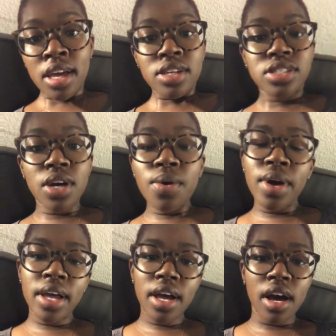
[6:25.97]
So,
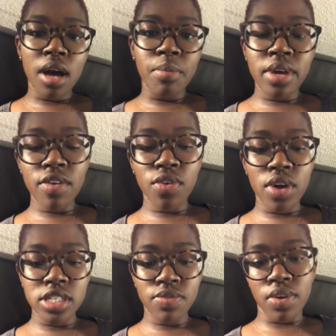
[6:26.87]
of
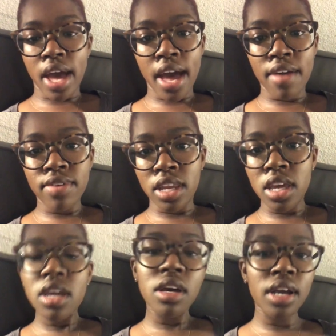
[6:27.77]
course, if you have
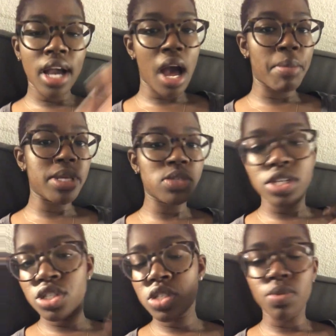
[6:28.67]
any comments,
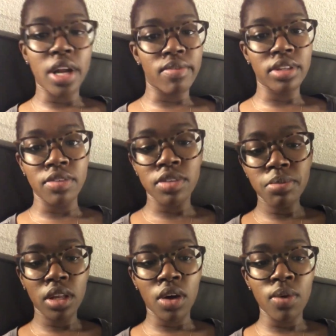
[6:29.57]
questions, whatever, leave them
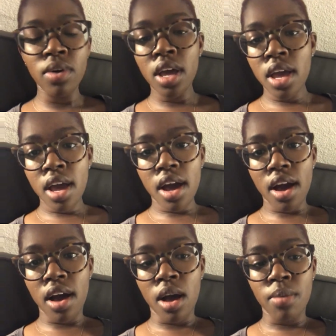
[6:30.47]
below.
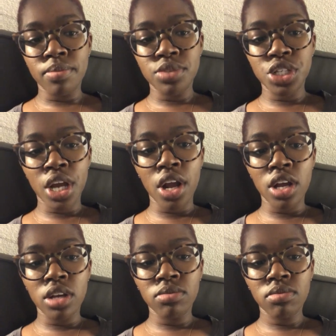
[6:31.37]

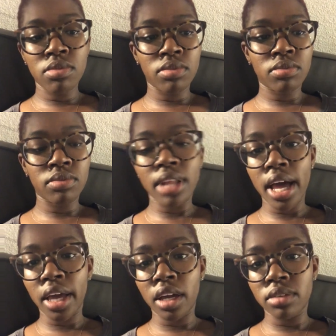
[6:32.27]
Share,
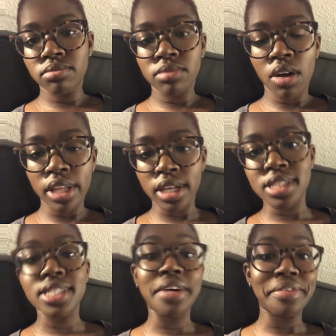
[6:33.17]
like, all that
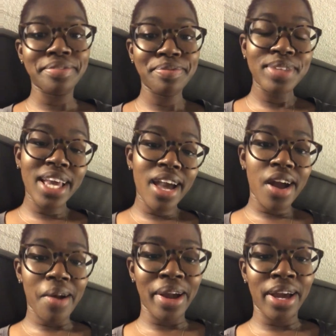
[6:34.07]
good stuff.
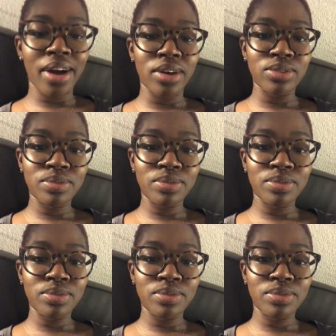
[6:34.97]
All right, y'all.